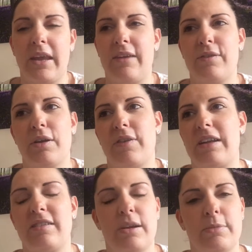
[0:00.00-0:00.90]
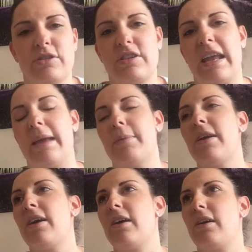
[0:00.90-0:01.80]
Even though I've had so much sleep,
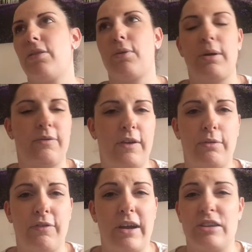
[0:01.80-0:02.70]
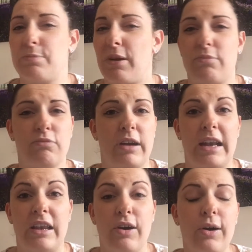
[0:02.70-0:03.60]
I thought I'd feel refreshed, but I'm
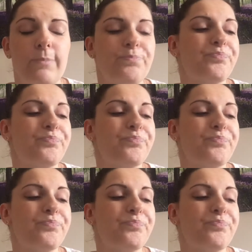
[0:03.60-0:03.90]
really not.